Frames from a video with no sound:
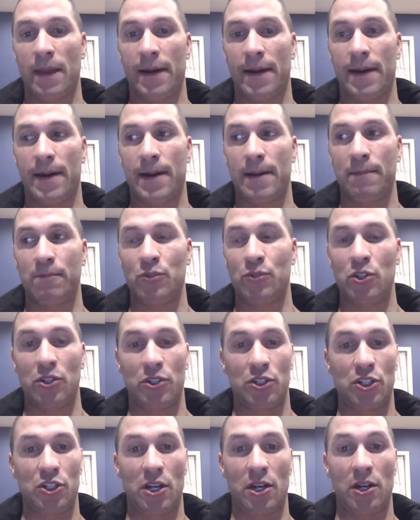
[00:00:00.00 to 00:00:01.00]

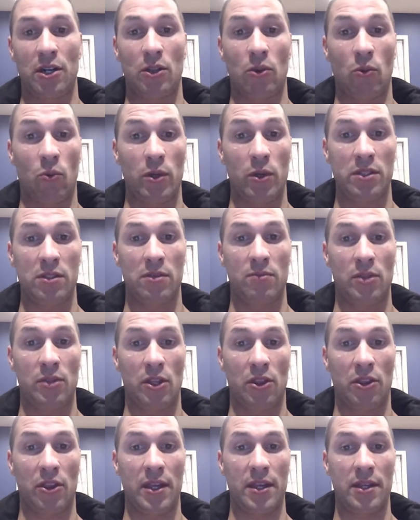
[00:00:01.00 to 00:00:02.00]
just sharing the wisdom
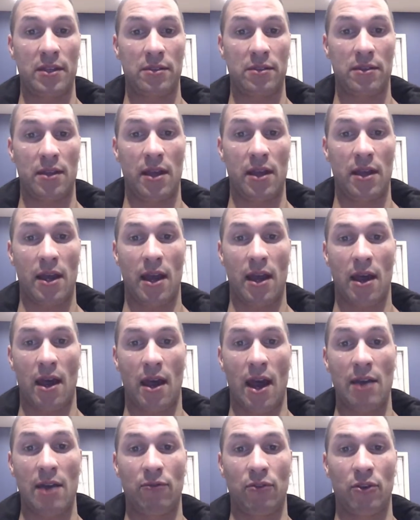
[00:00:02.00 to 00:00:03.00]
and the things that
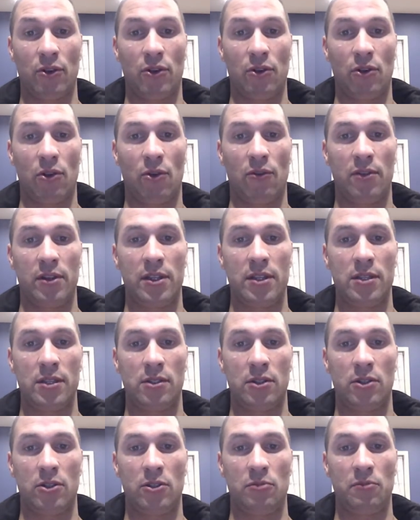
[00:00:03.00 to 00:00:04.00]
I've learned over
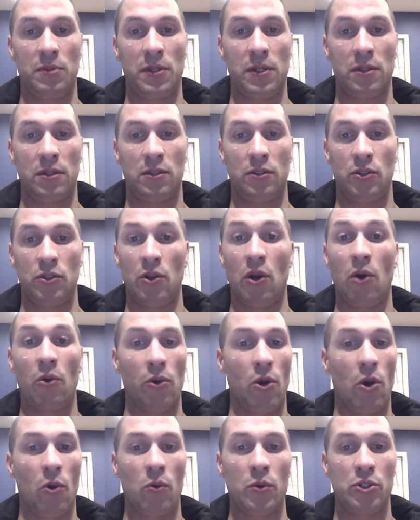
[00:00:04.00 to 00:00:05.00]
these years, because you
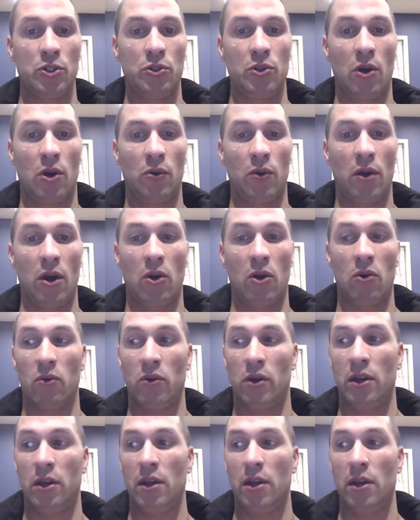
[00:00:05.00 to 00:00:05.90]
don't know what you don't know.